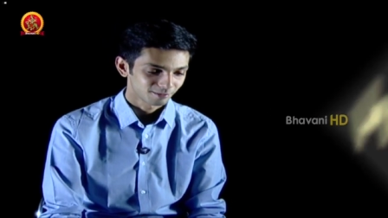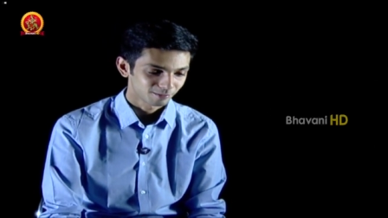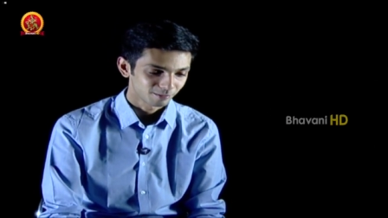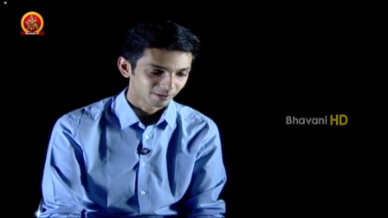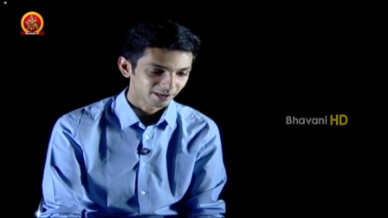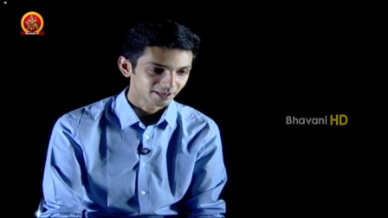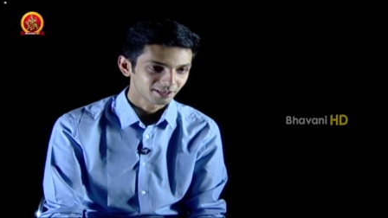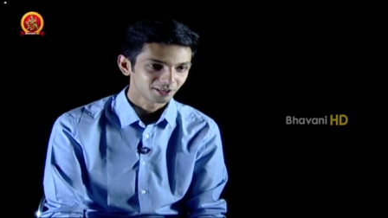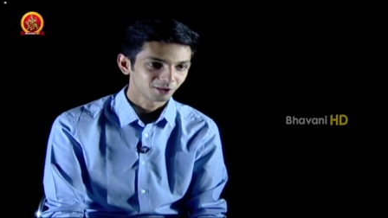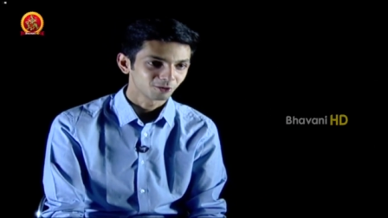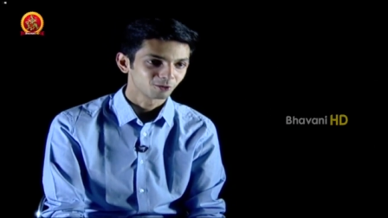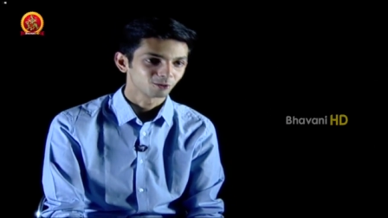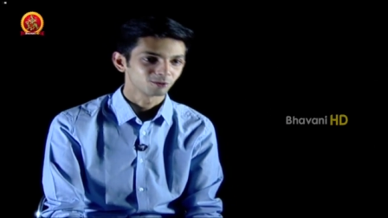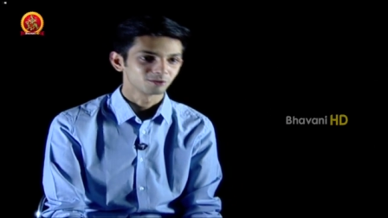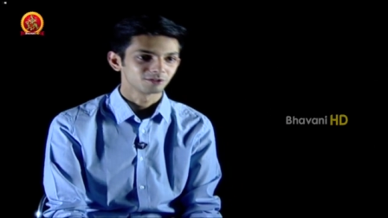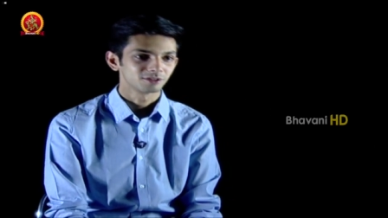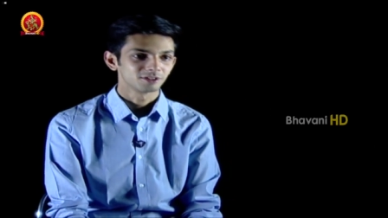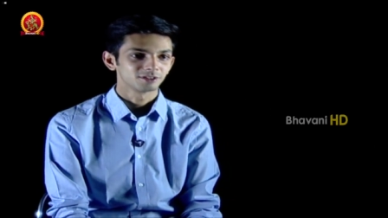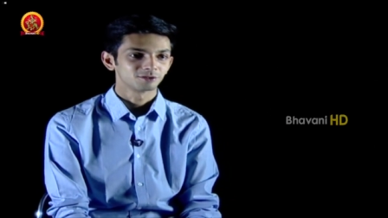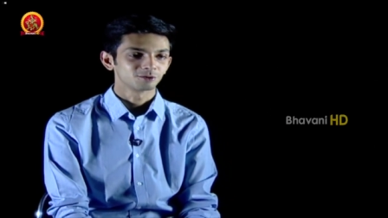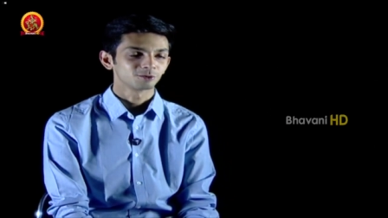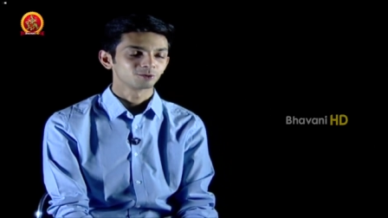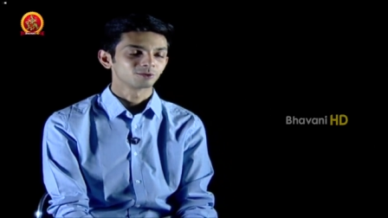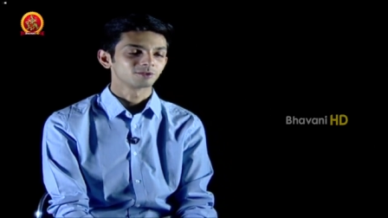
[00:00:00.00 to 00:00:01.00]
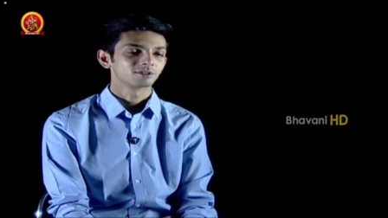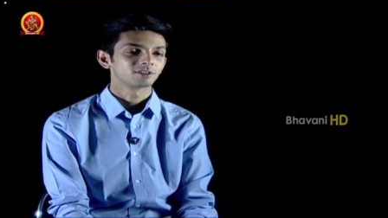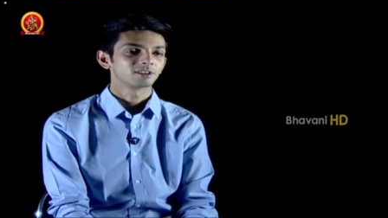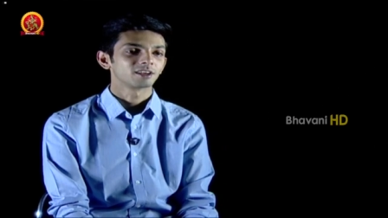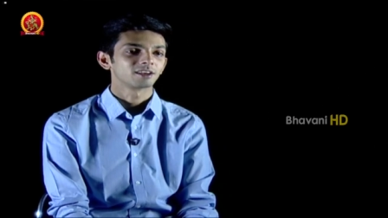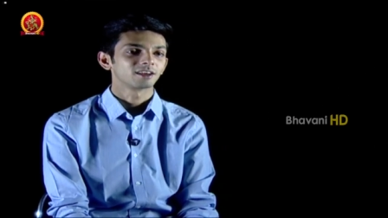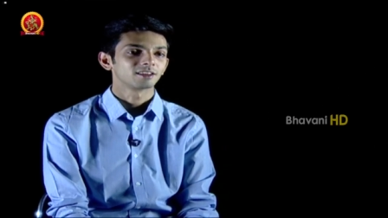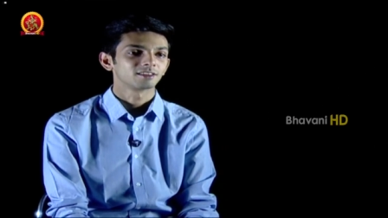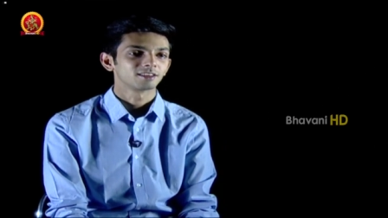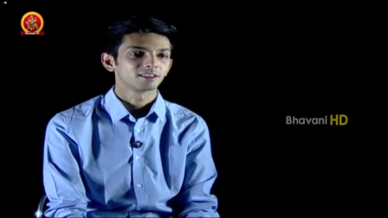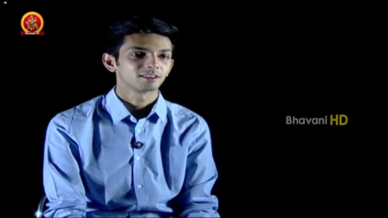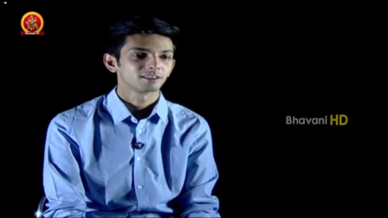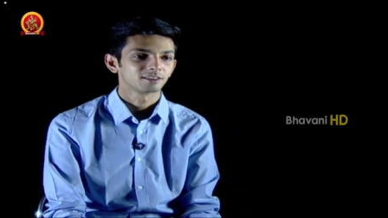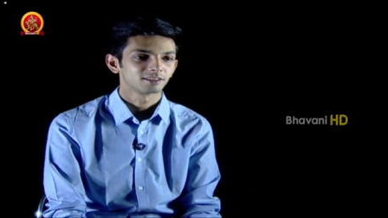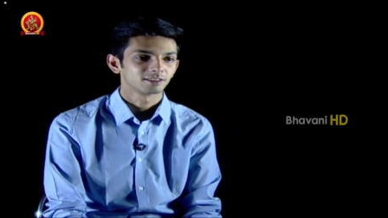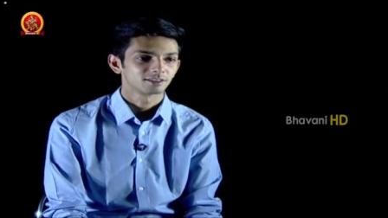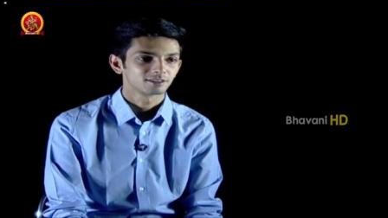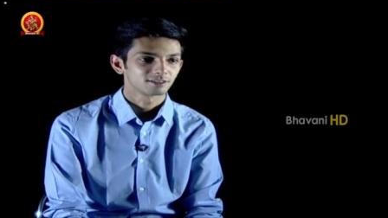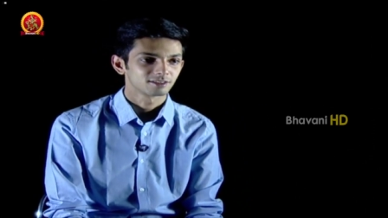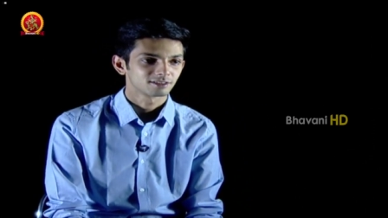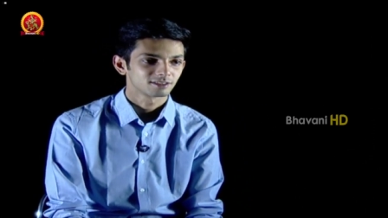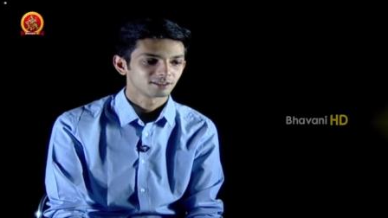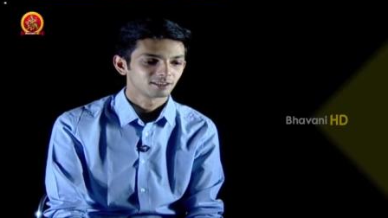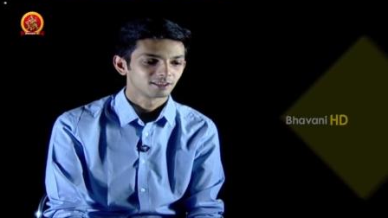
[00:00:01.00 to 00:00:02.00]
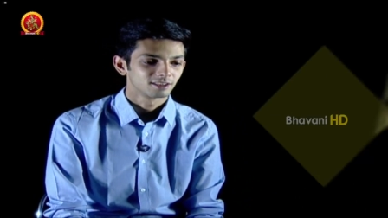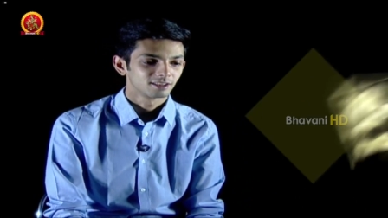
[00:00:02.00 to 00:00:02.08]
Baitukochi Tuesday, I think it's